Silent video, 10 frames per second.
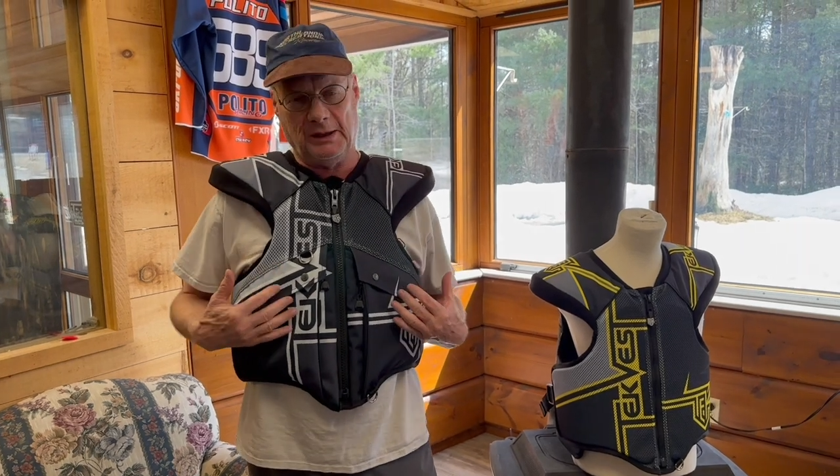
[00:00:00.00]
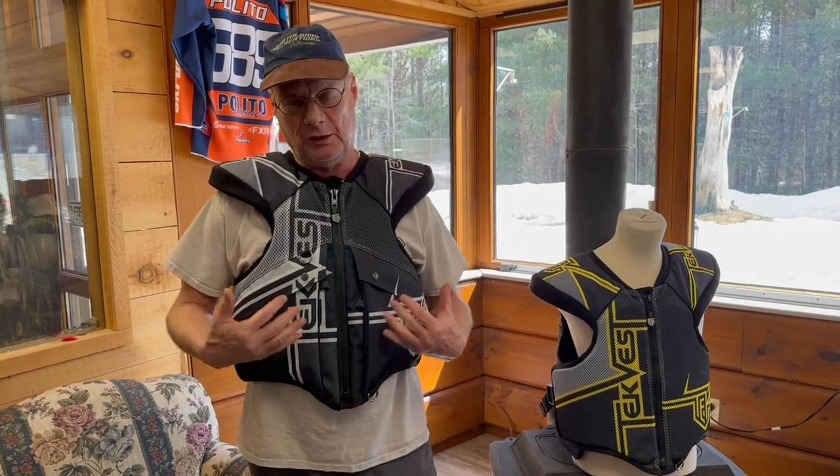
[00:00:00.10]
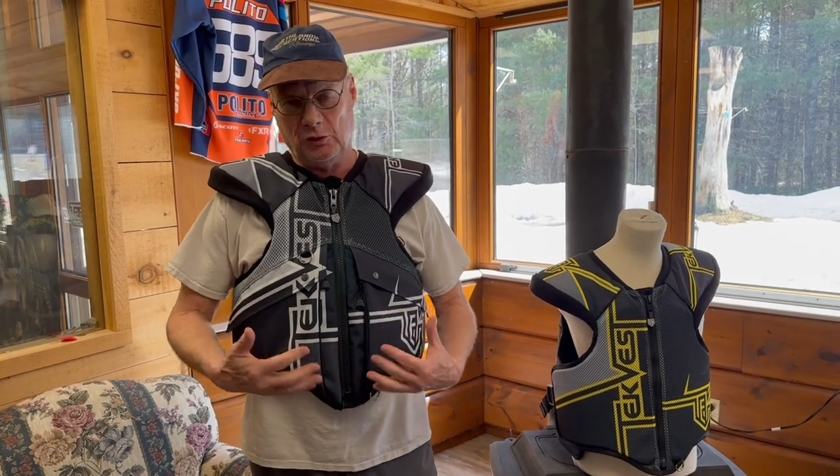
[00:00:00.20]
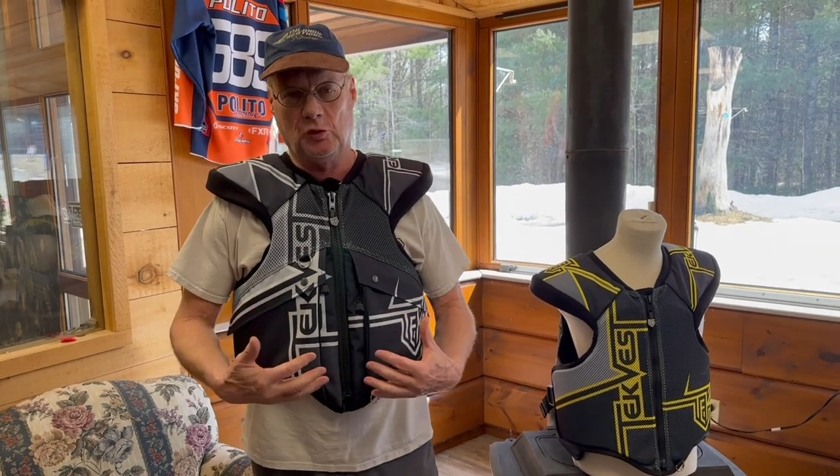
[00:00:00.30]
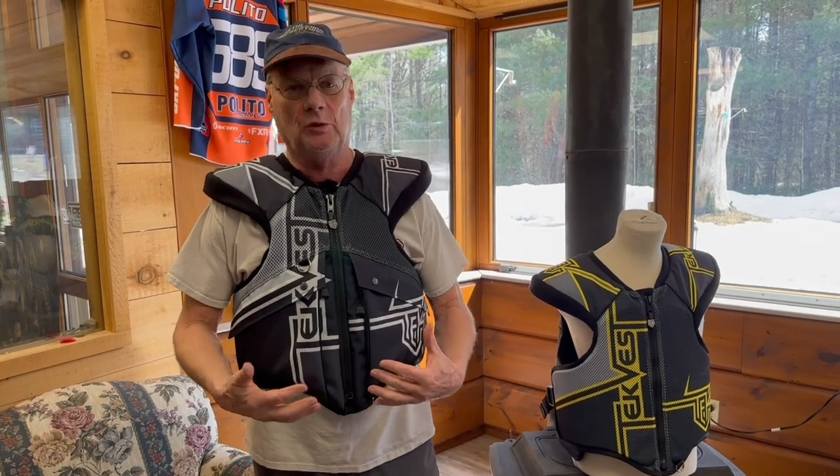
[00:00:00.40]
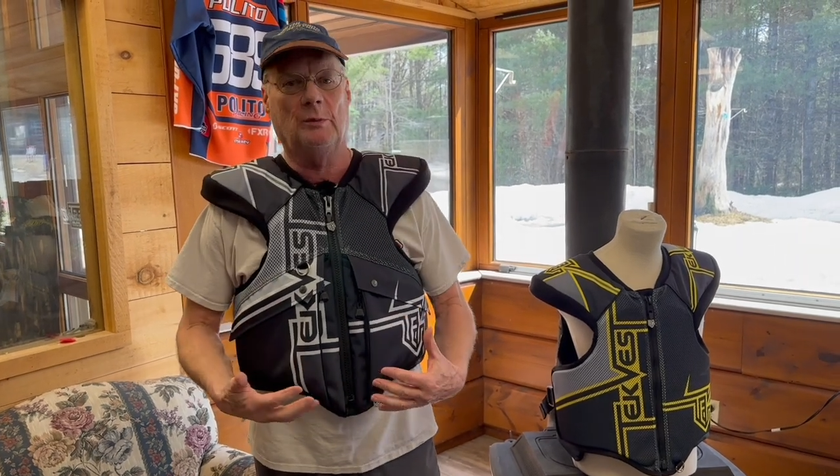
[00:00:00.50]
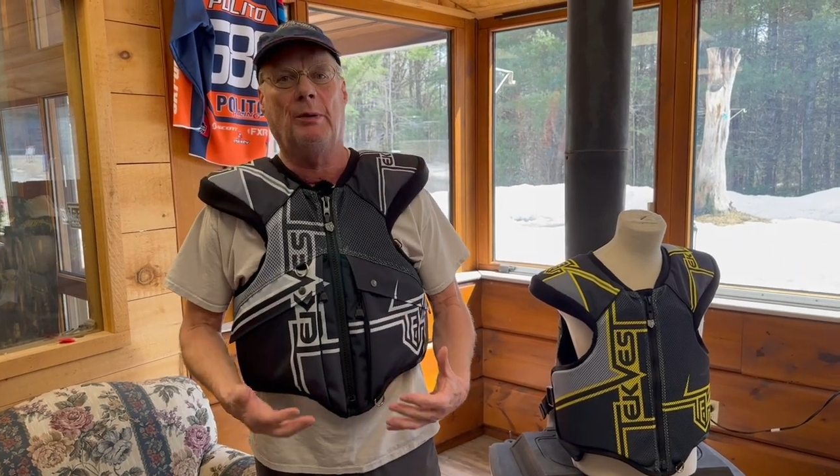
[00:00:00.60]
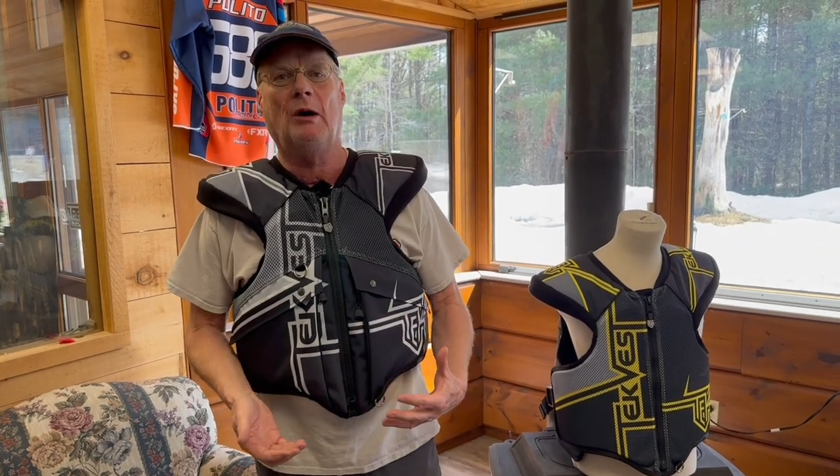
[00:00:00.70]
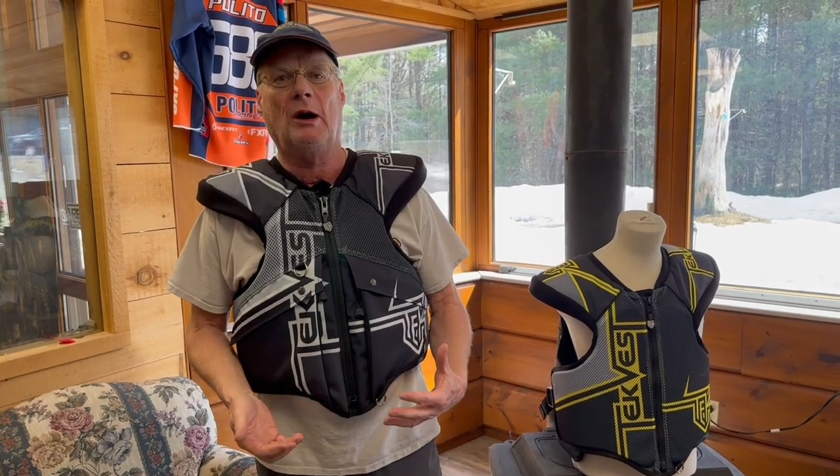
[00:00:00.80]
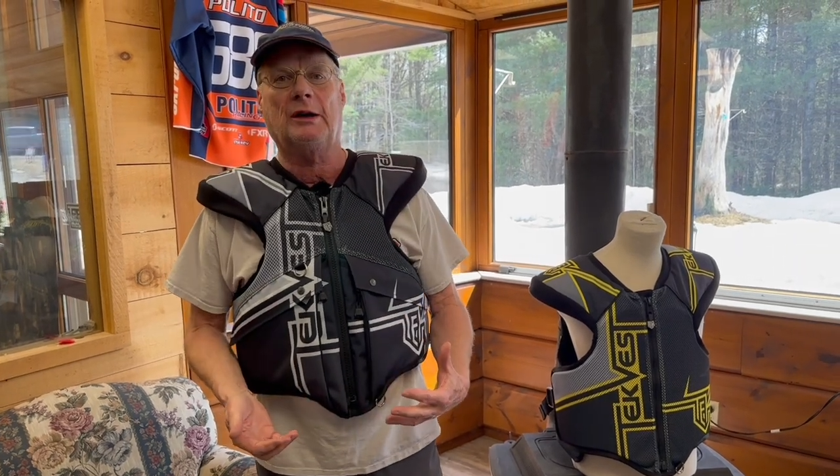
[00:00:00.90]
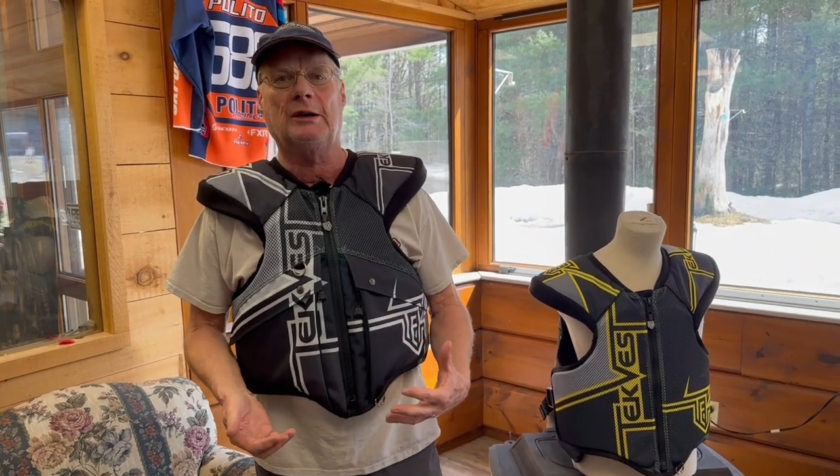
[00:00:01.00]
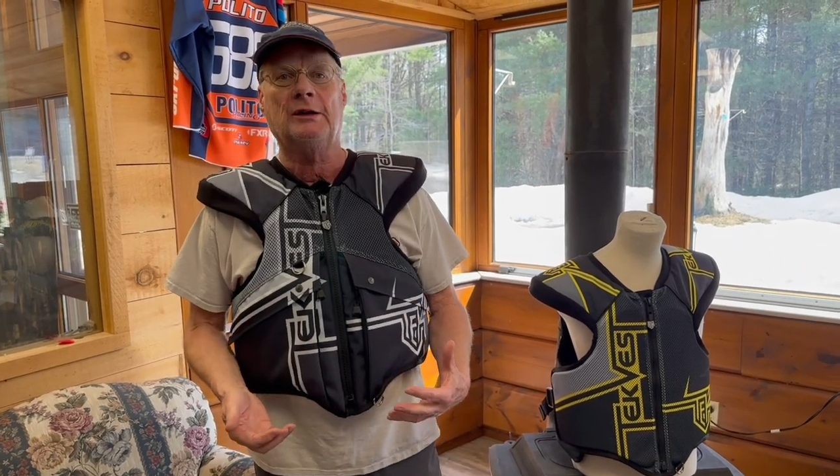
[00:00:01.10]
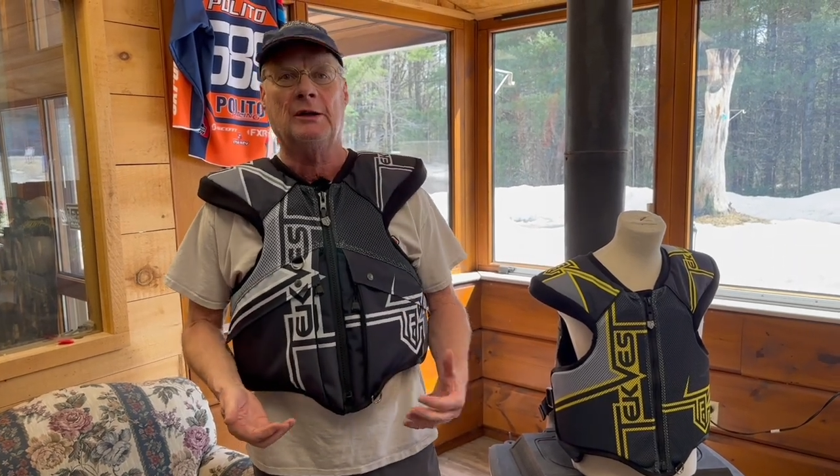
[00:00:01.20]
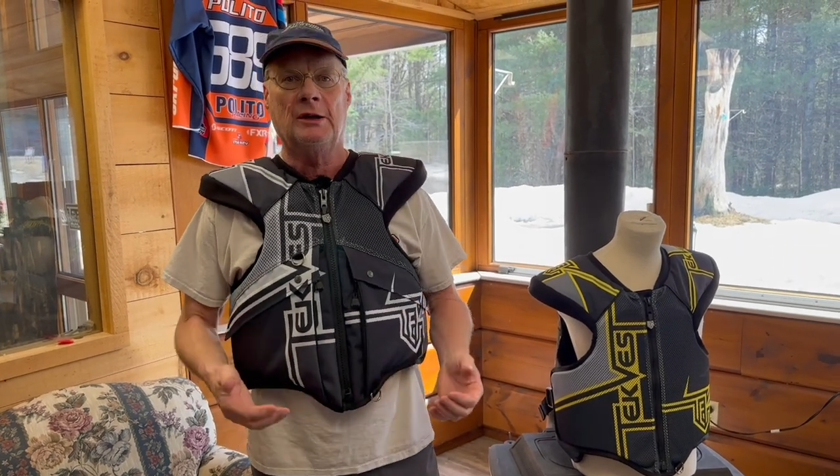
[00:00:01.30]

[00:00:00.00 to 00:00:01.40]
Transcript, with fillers: into the pocket